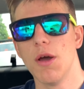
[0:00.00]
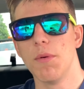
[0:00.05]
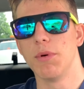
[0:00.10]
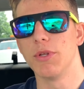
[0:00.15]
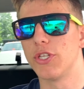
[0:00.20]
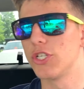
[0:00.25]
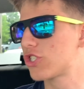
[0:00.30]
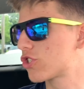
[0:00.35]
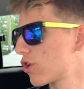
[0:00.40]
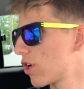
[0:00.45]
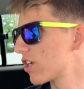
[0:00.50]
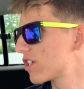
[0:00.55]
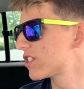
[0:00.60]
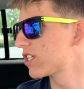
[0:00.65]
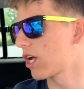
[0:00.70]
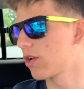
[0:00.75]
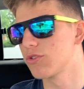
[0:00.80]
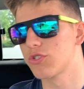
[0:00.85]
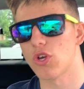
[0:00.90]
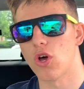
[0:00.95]
But the truck
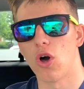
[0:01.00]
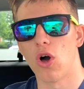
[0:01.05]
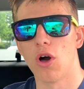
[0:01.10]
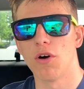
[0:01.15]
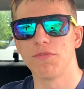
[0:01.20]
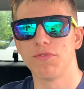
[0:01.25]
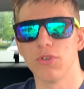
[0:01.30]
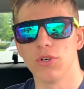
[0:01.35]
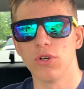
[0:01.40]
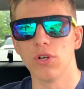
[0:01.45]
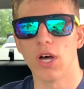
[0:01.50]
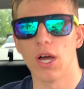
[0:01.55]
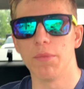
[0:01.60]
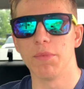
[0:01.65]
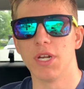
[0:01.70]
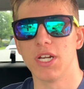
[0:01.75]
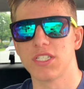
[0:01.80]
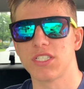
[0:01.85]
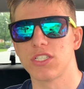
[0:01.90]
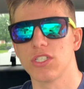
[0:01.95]
sounds awful. I
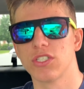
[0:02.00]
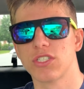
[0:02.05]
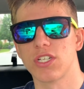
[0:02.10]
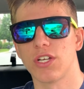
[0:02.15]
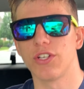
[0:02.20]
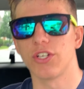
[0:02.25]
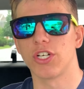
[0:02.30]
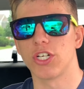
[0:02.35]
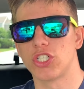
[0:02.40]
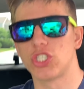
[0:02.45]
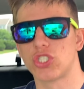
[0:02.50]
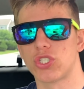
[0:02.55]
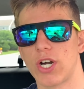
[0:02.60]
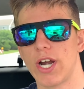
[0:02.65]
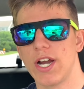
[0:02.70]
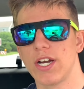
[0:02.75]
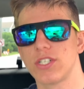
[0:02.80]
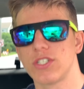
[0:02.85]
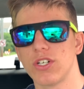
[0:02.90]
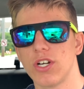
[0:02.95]
mean, I still sound like a
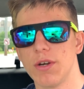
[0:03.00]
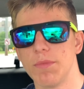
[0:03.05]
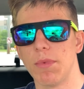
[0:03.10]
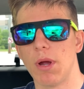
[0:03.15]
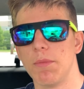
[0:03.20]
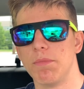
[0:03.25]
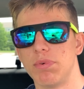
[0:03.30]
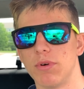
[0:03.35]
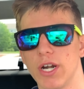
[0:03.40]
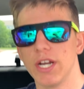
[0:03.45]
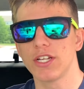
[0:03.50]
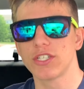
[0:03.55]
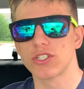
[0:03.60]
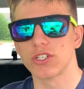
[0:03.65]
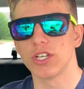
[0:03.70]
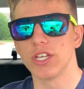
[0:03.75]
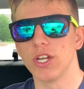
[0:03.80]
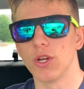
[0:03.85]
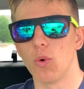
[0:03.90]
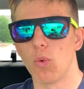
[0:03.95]
tractor, and my brakes
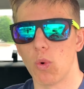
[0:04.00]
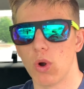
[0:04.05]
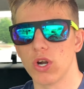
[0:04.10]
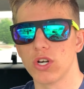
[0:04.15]
are getting